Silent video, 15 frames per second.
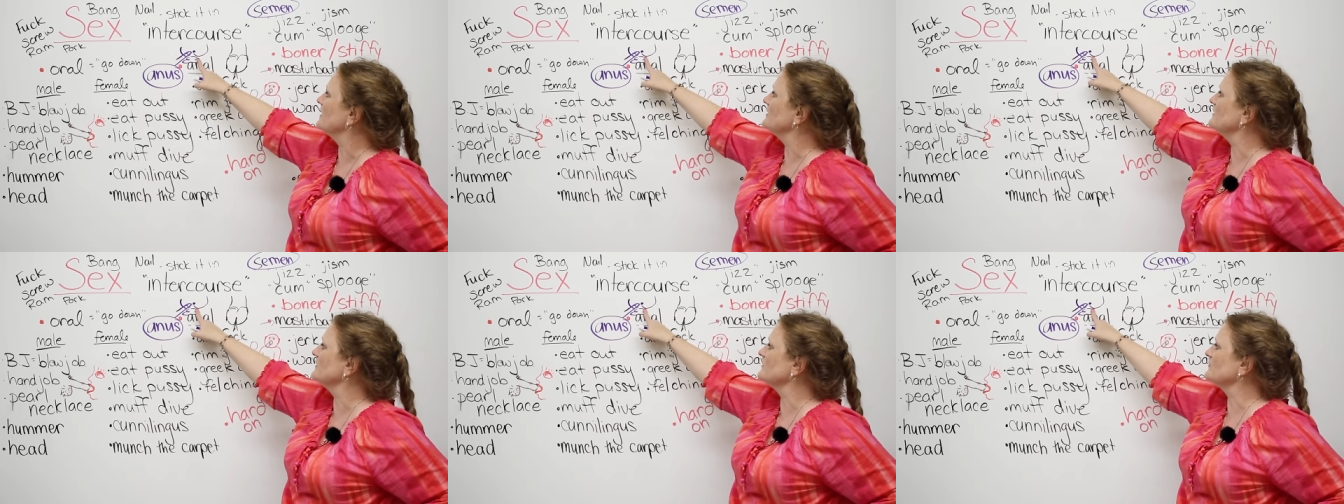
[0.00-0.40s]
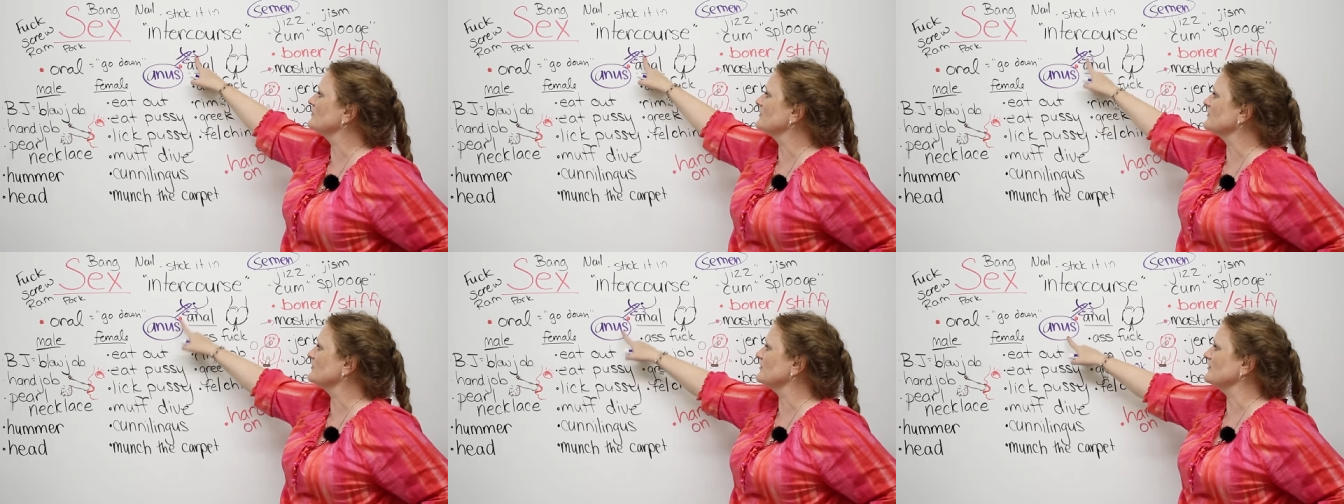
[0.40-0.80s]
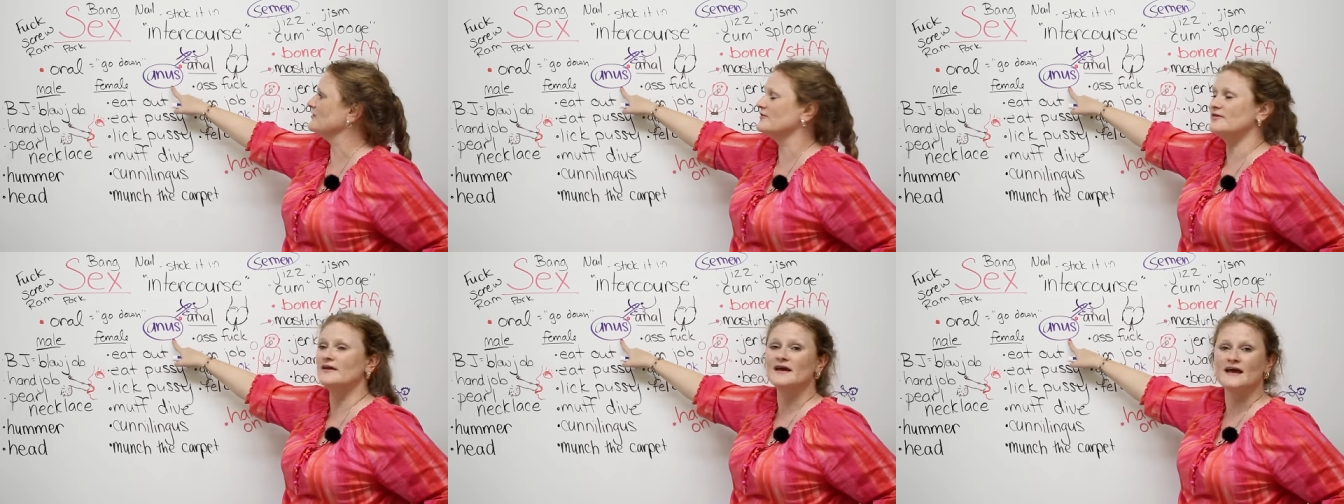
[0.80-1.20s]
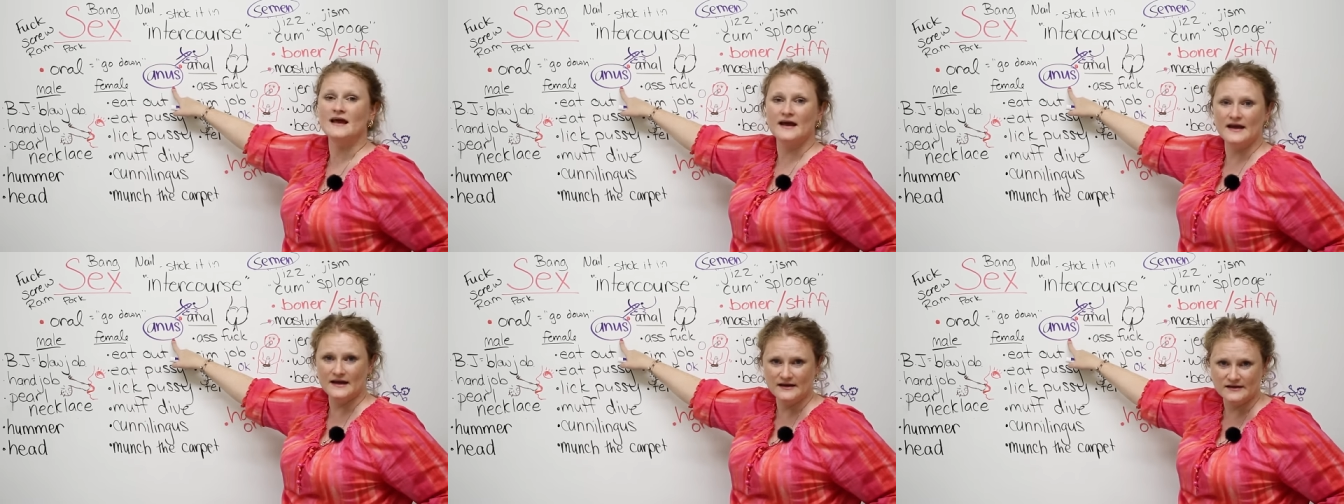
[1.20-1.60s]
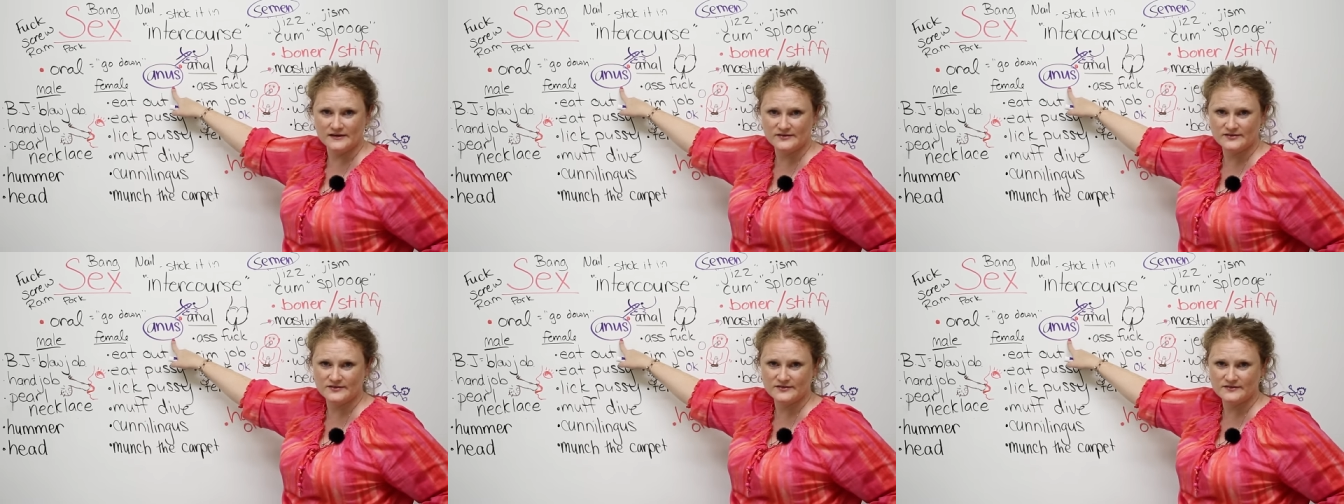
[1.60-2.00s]
another person's
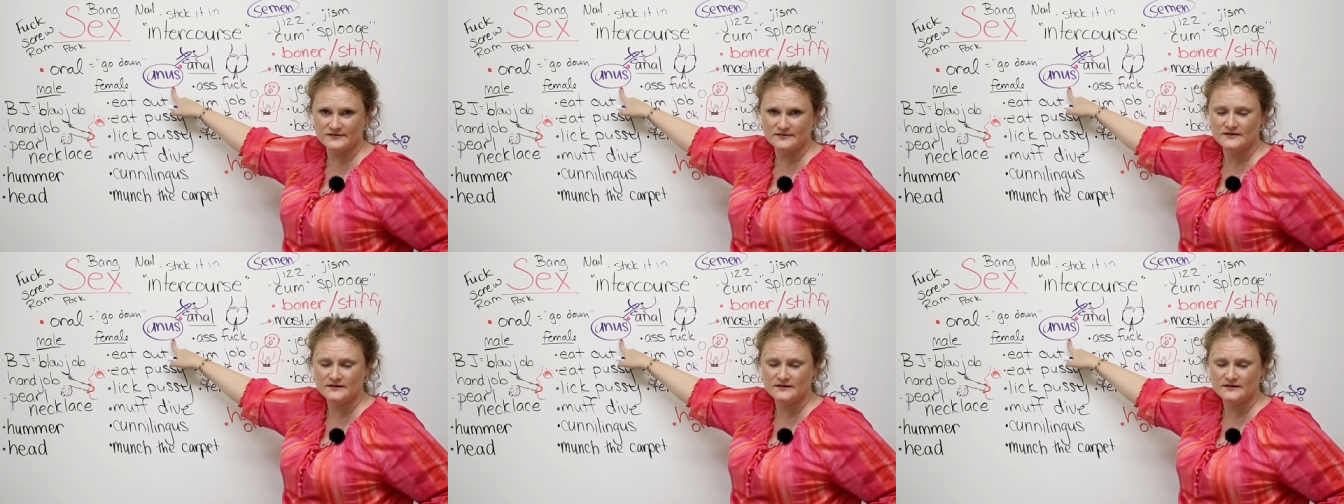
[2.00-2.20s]
anus.